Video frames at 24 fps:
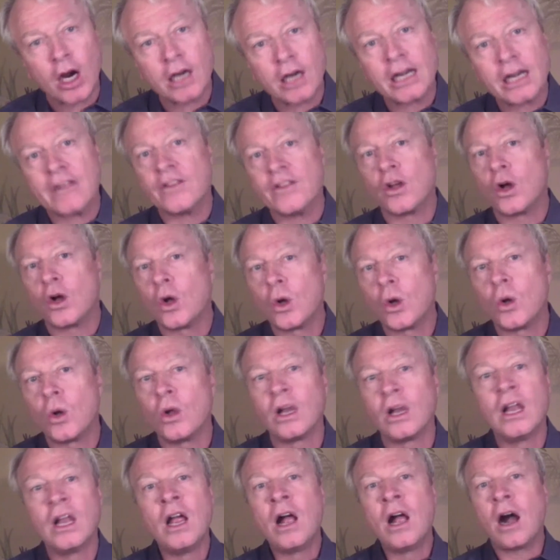and the
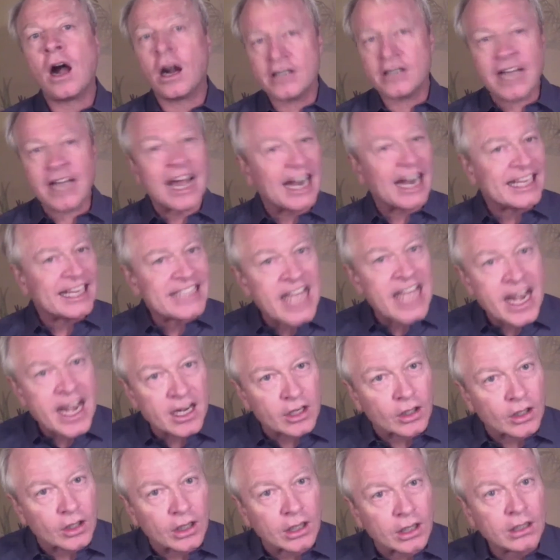whole are not
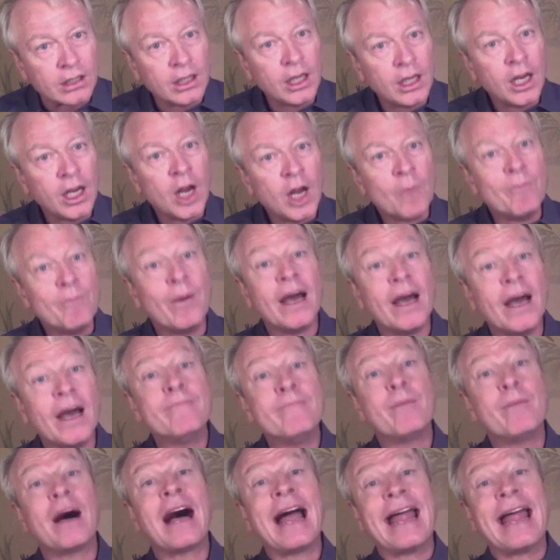identical, but
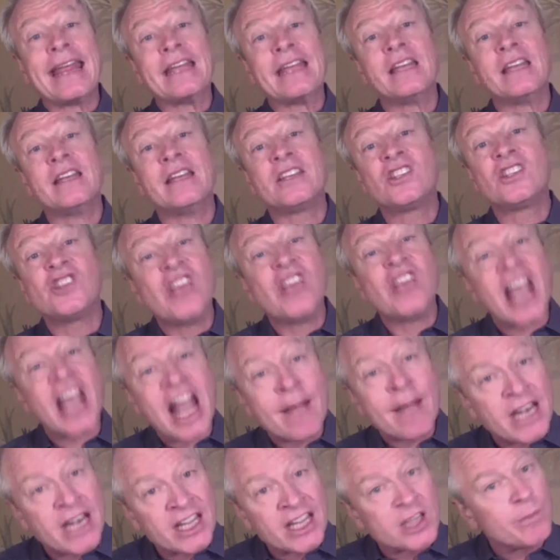by
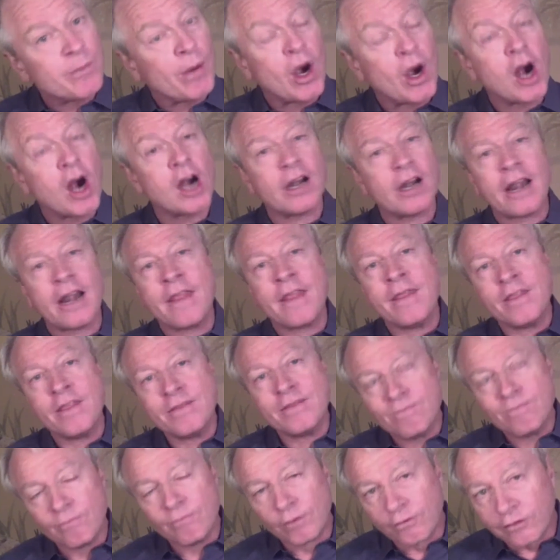examining the part and
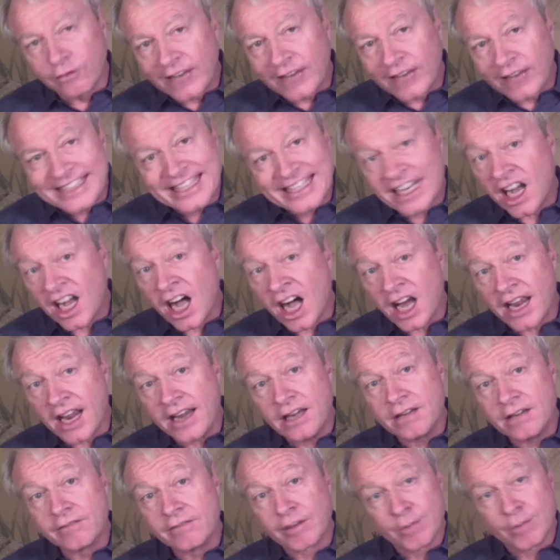reflecting on
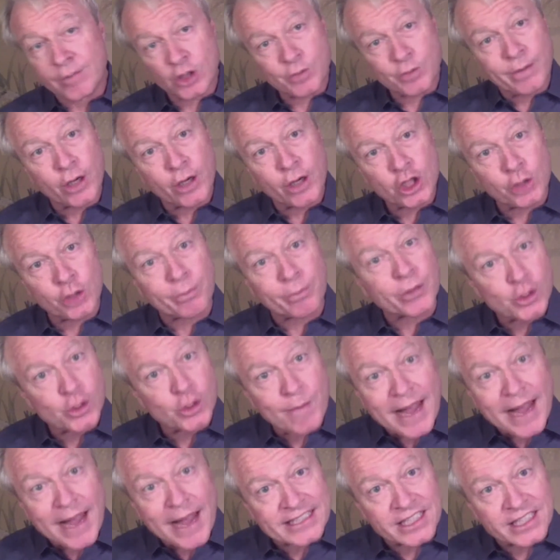it from a spiritual
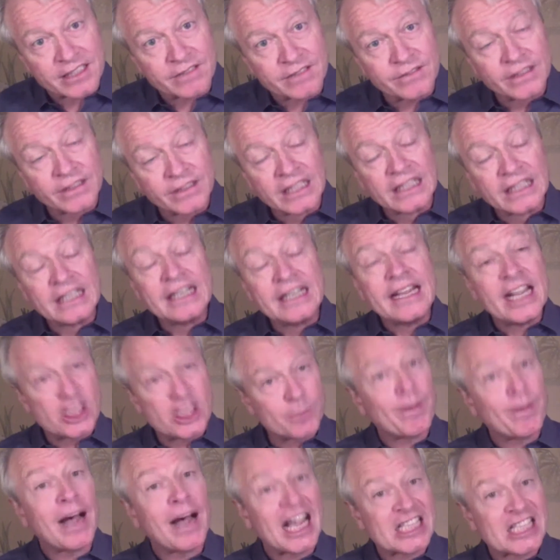perspective,
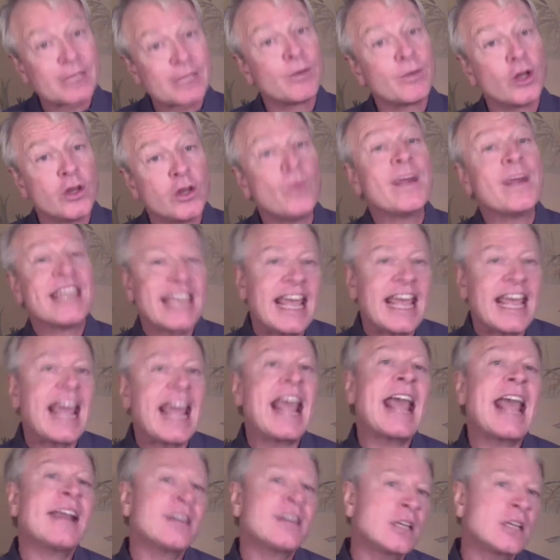it's possible that we
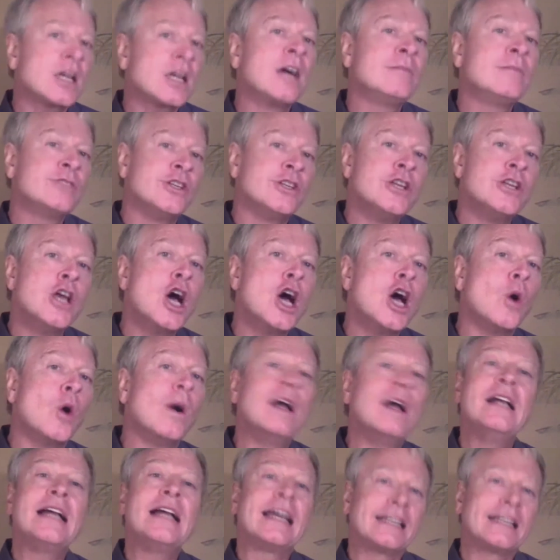can come to know
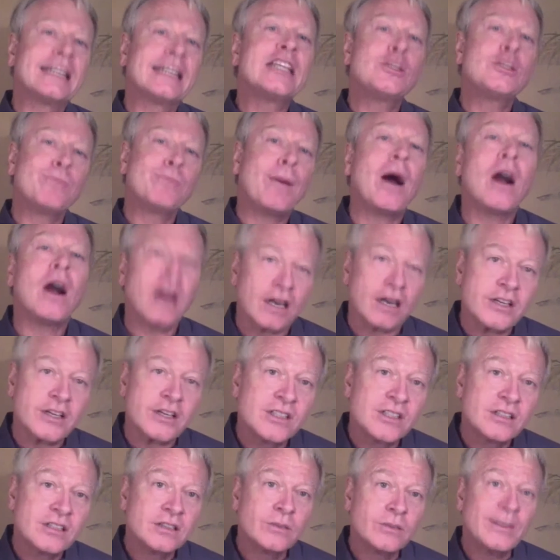at least part.
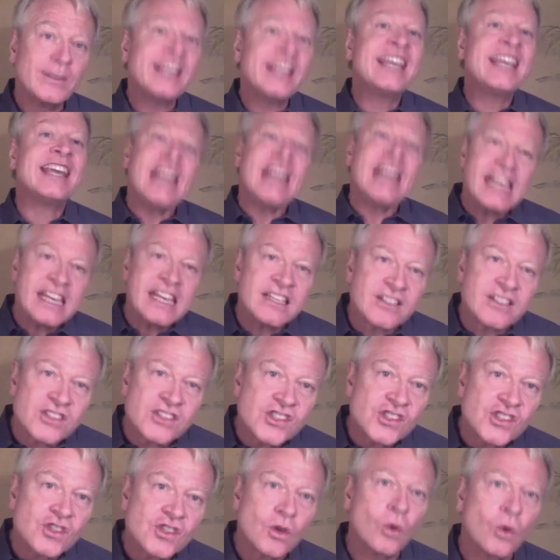We can get
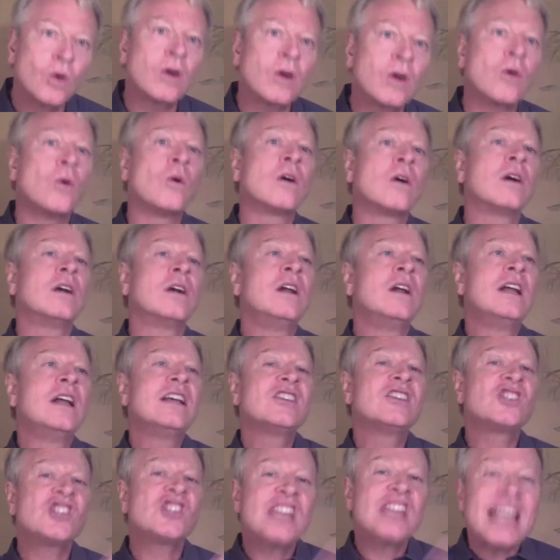hints or
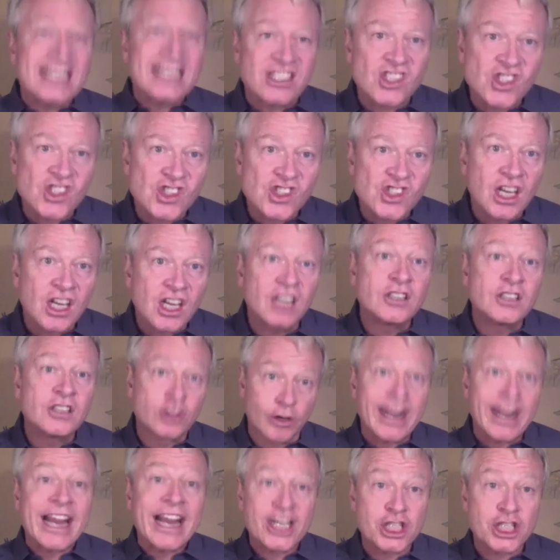sense of
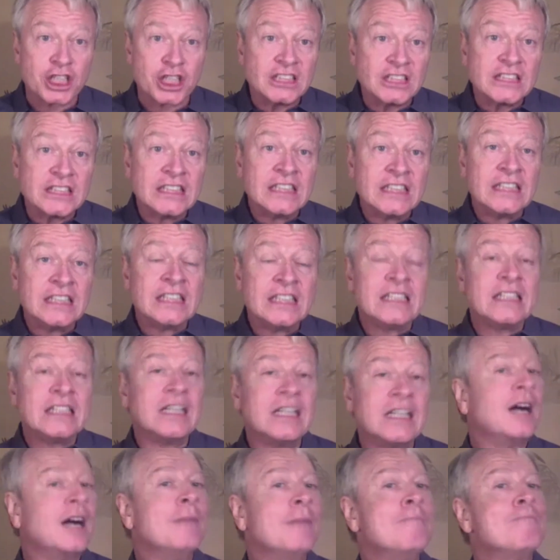direction.
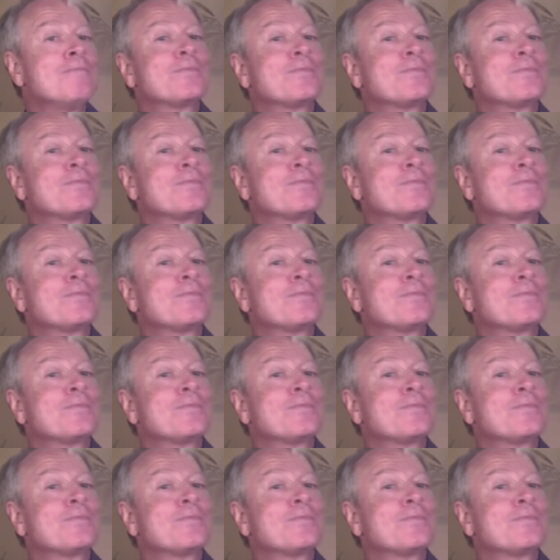The